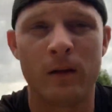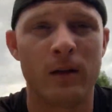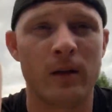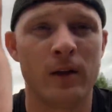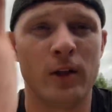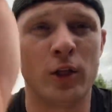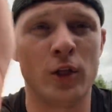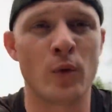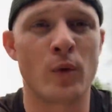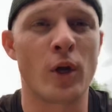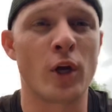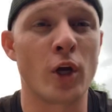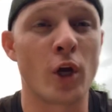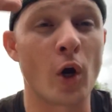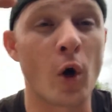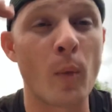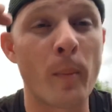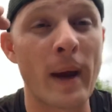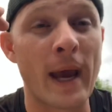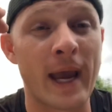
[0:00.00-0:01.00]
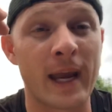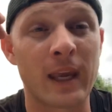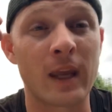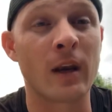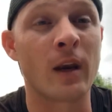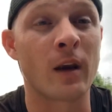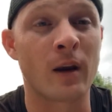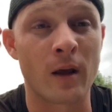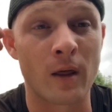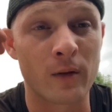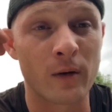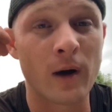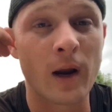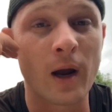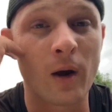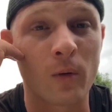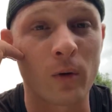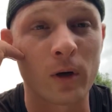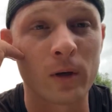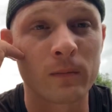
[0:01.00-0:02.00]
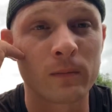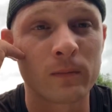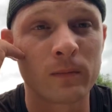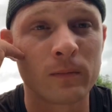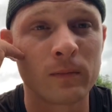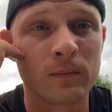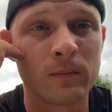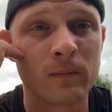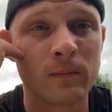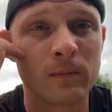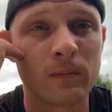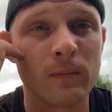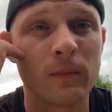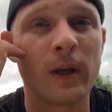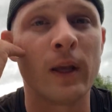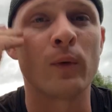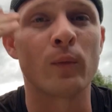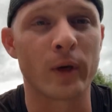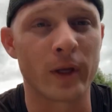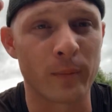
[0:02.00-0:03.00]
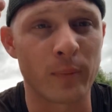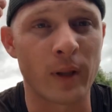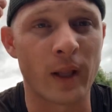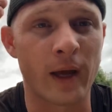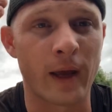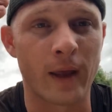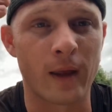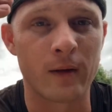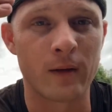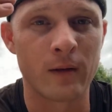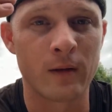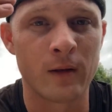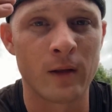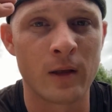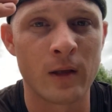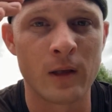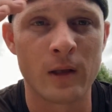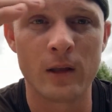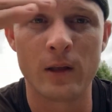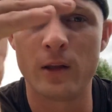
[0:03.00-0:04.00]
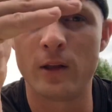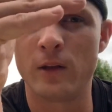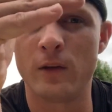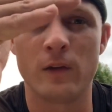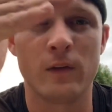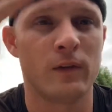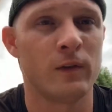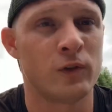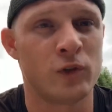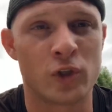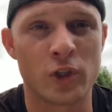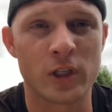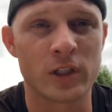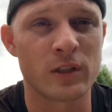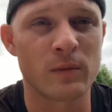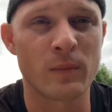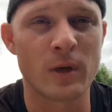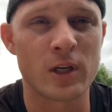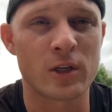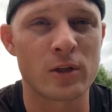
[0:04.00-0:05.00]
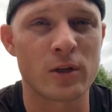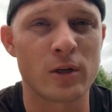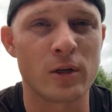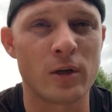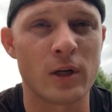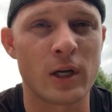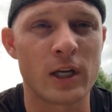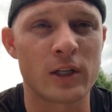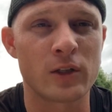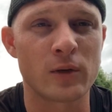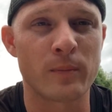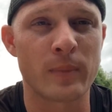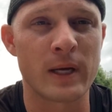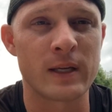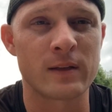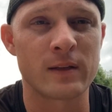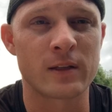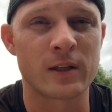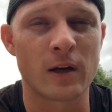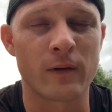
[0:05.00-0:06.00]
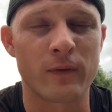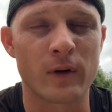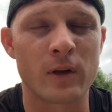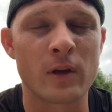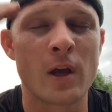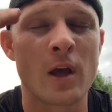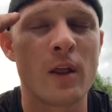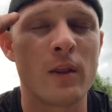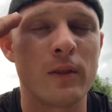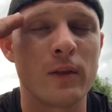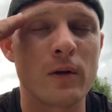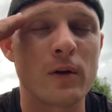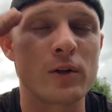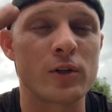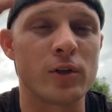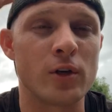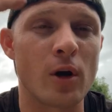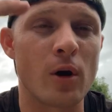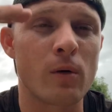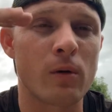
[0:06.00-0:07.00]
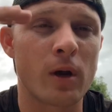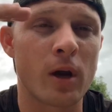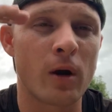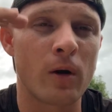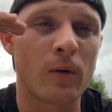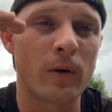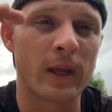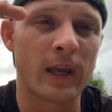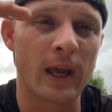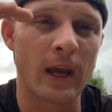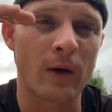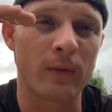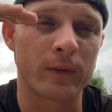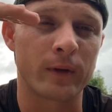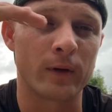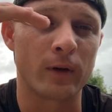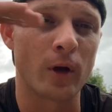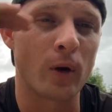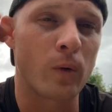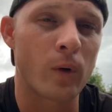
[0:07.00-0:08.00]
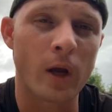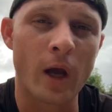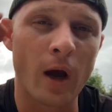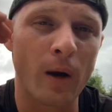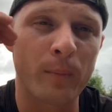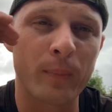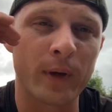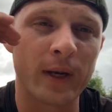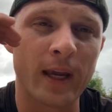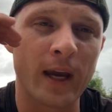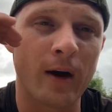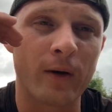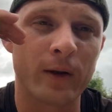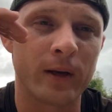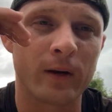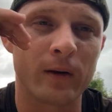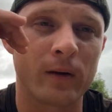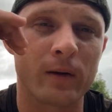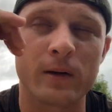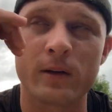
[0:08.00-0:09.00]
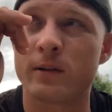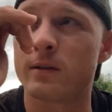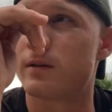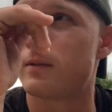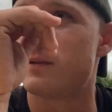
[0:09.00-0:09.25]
you can go back in another hour and reapply it, just to make sure you got your bases covered. There is no coating out there. No company out here is